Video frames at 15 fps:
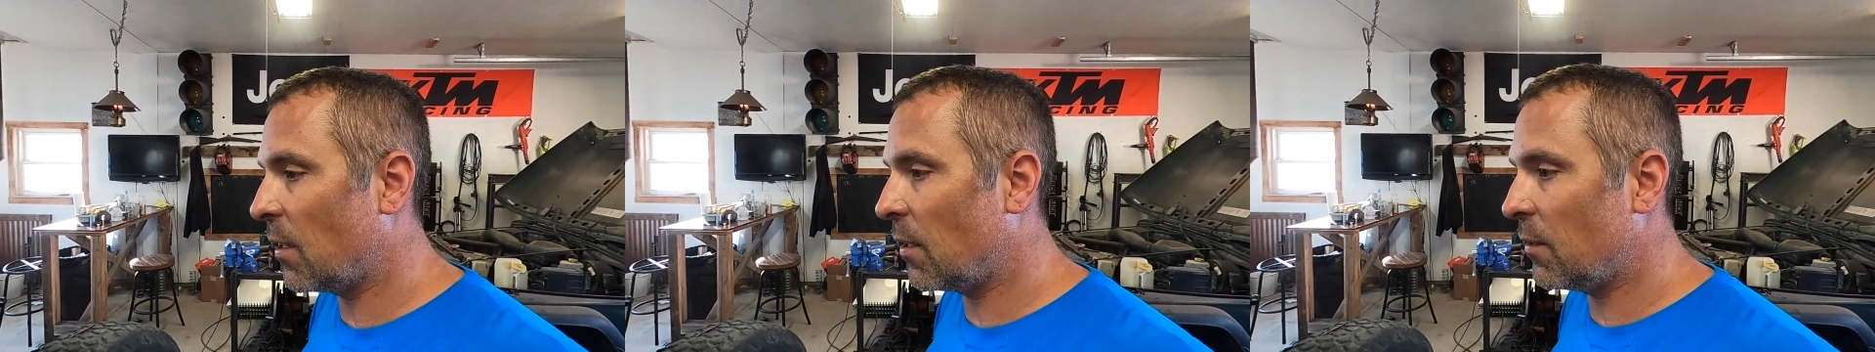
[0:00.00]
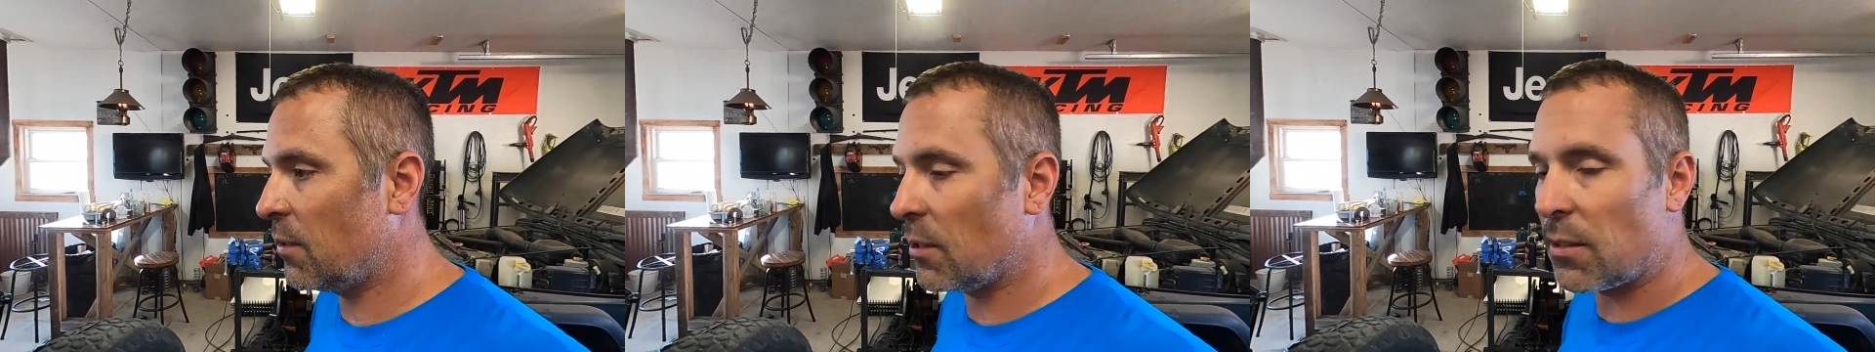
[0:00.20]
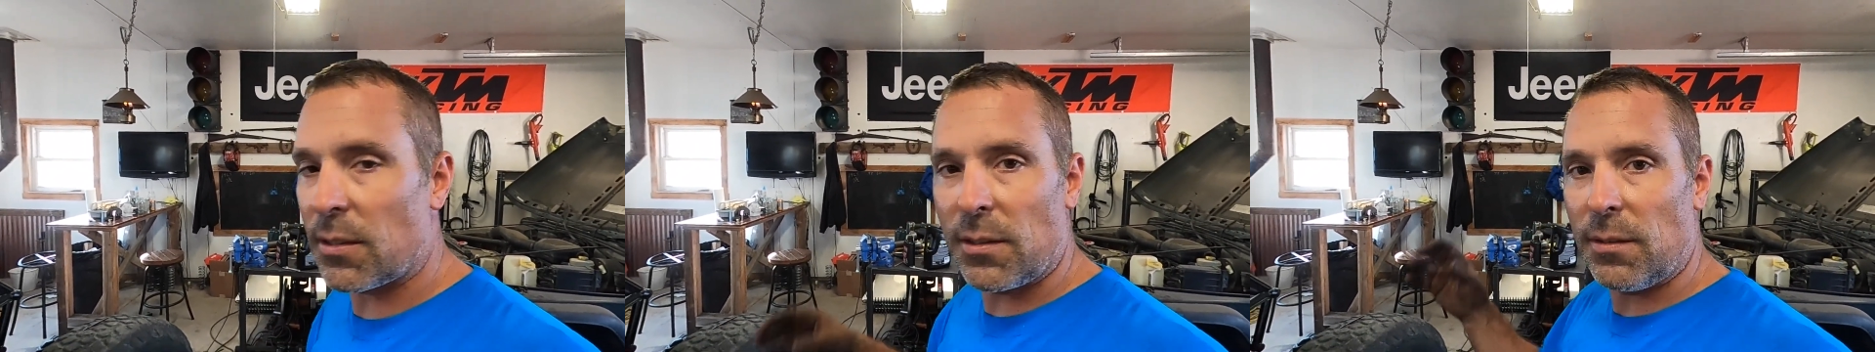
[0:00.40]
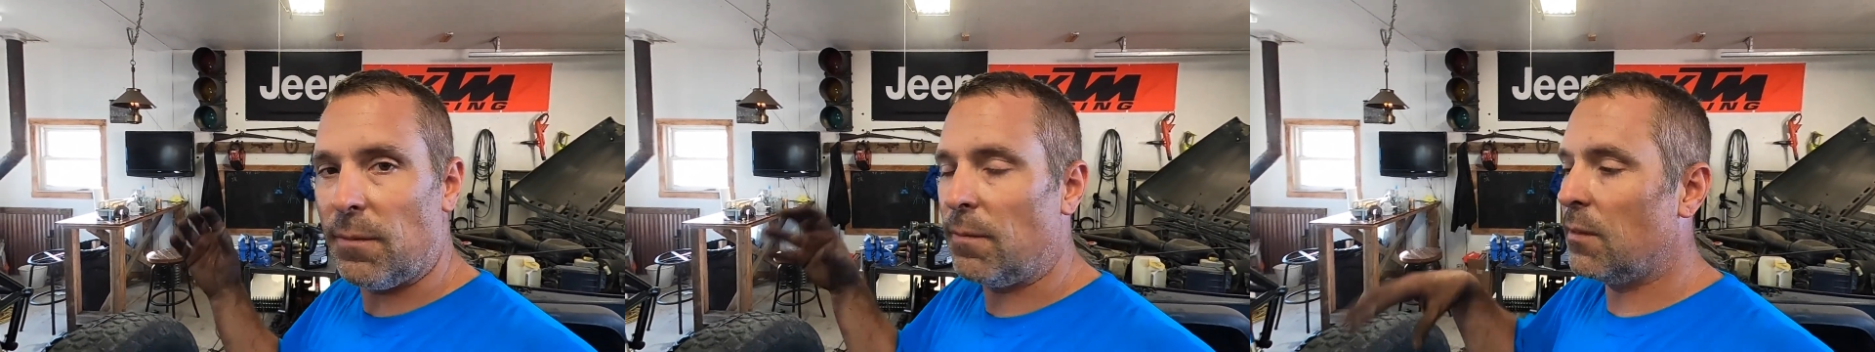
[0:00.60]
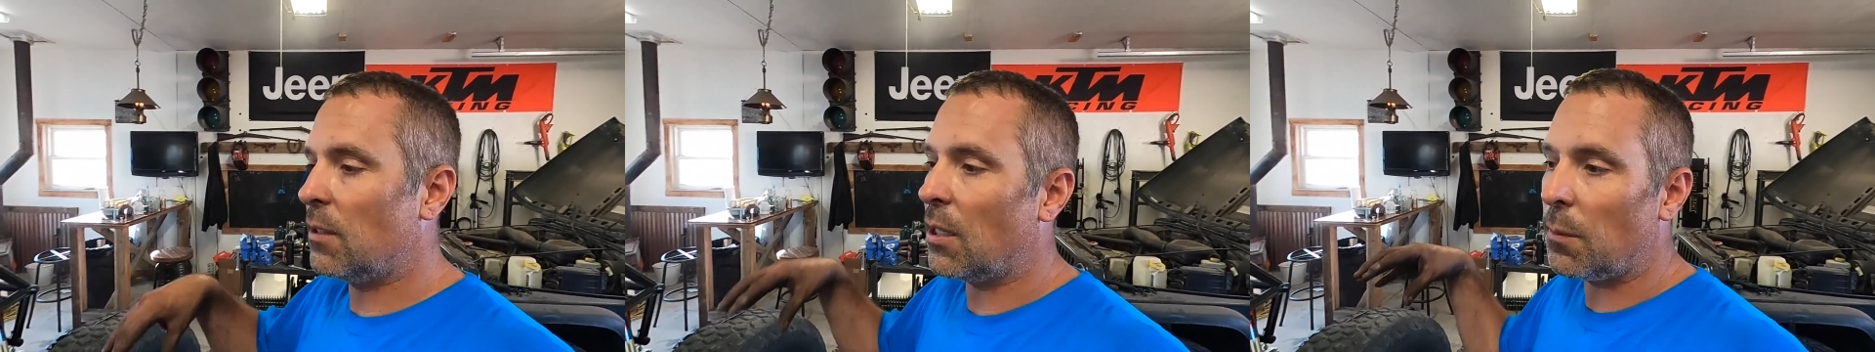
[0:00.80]
I just
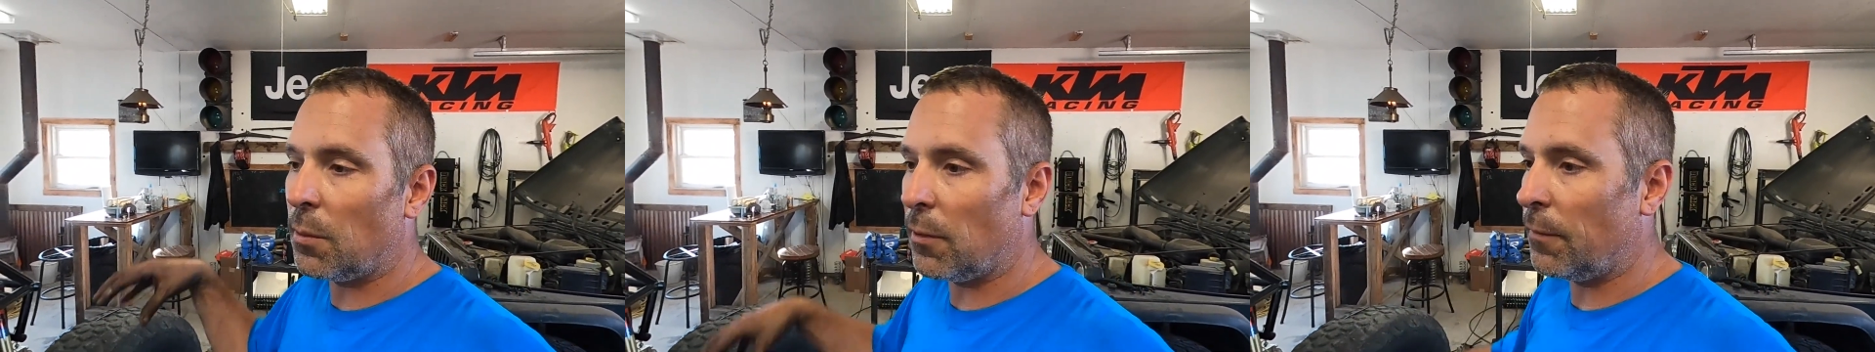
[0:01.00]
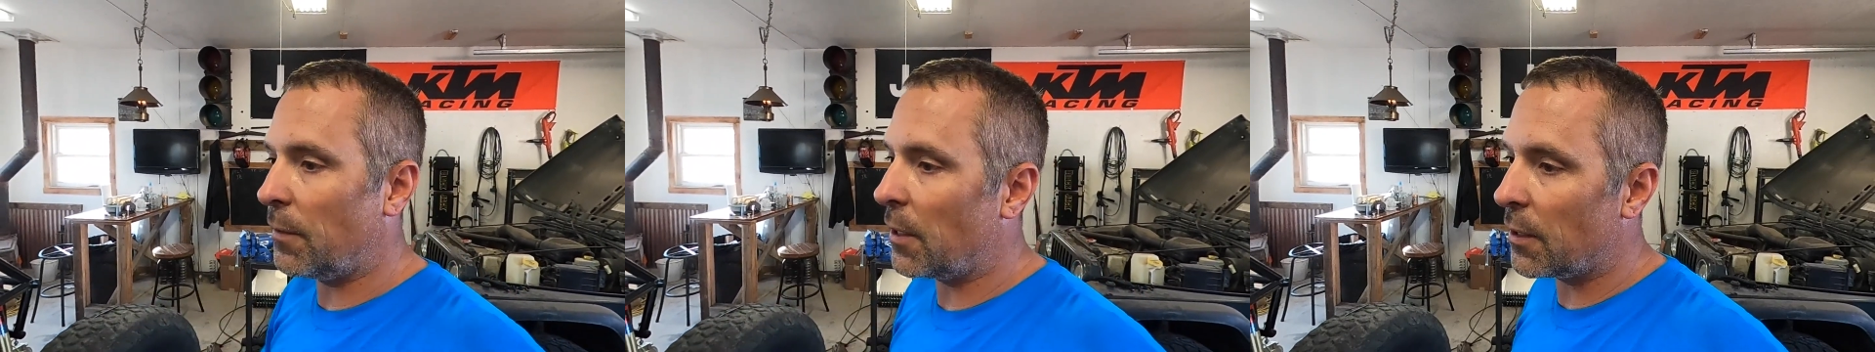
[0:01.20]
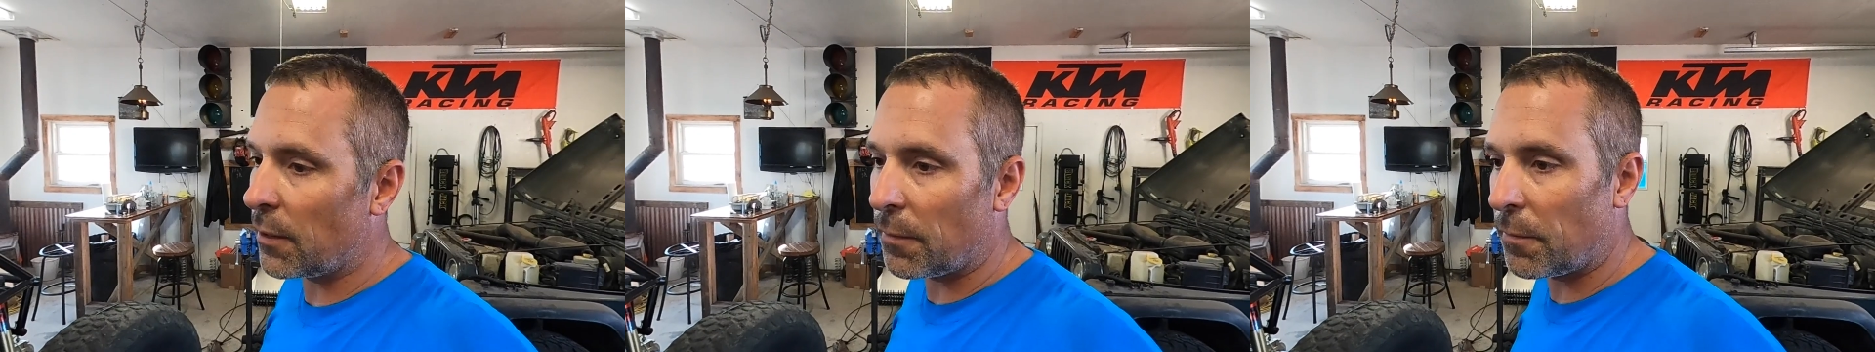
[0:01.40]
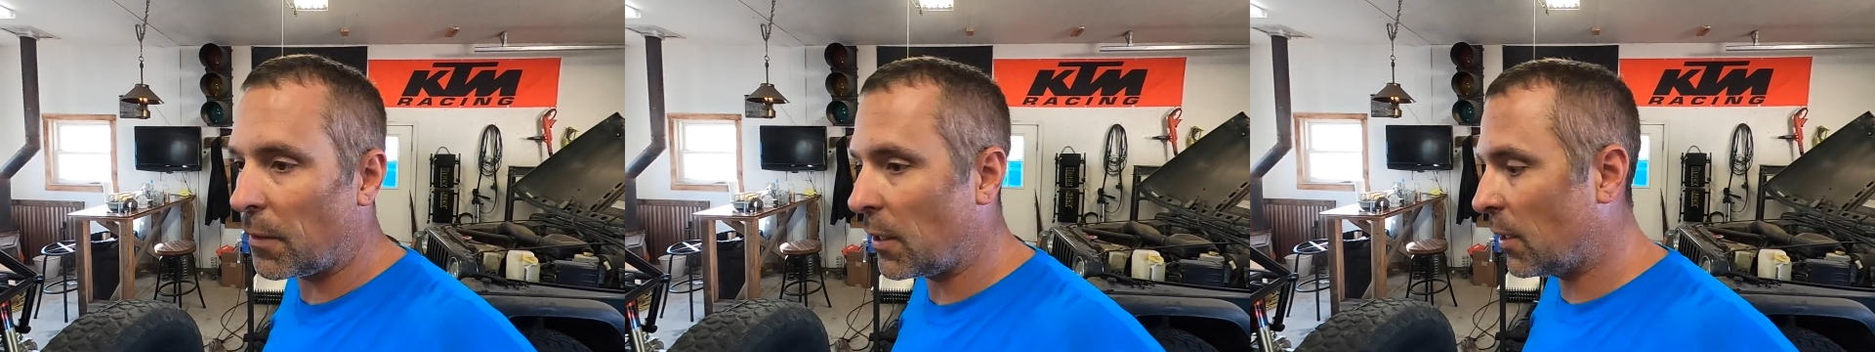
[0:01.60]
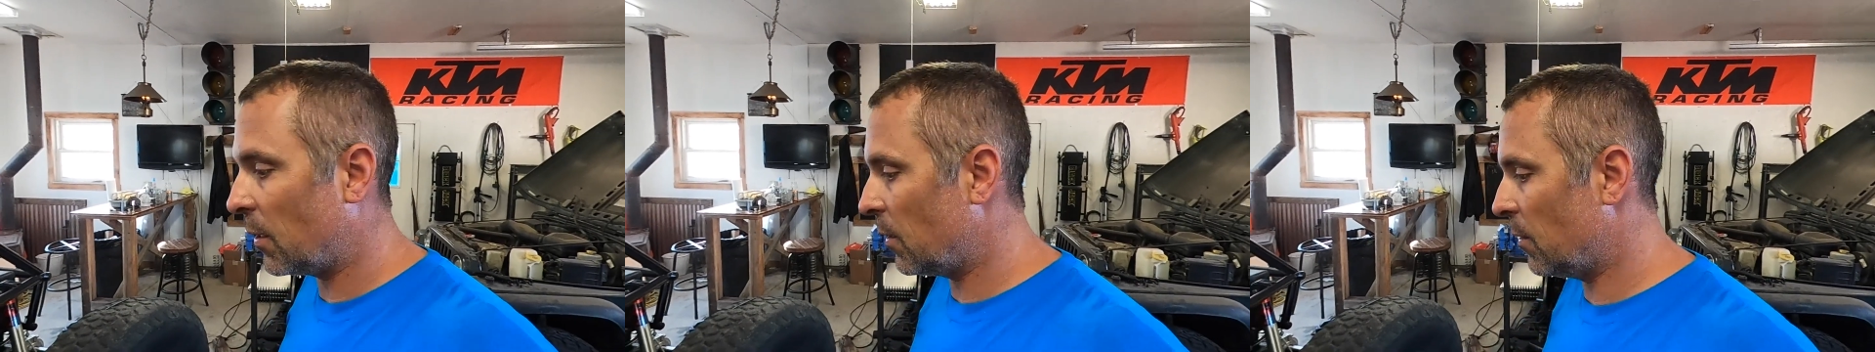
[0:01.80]
double
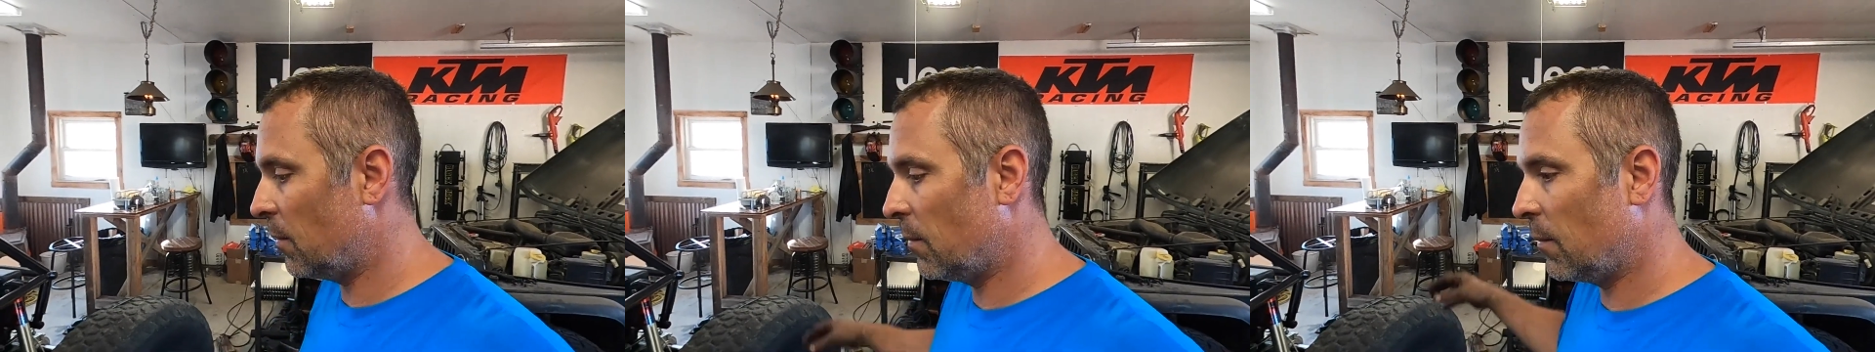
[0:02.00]
verify,